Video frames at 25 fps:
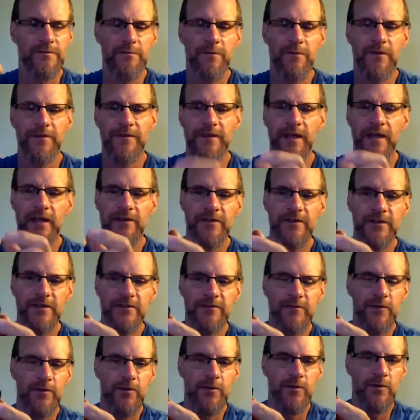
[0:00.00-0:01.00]
But the
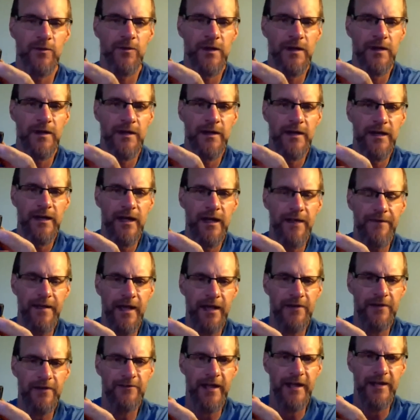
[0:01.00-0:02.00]
XT2 and the
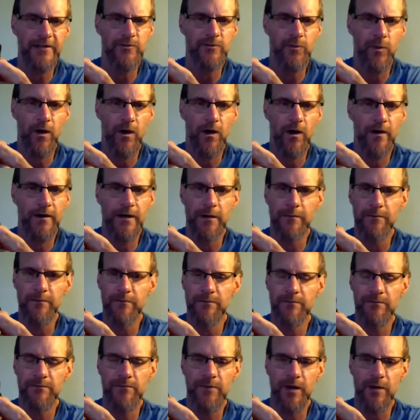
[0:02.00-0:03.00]
XH1 and
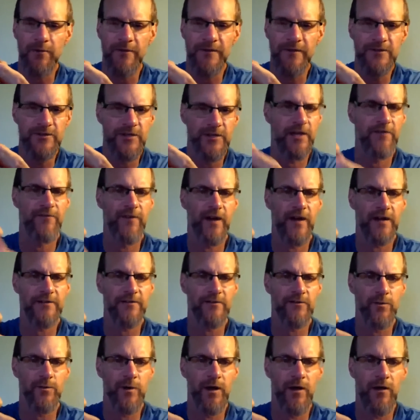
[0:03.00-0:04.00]
probably the GFX
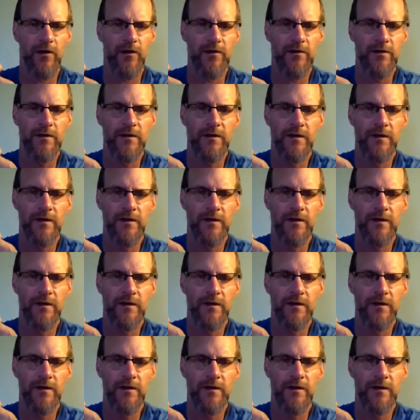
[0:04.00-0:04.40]
as well,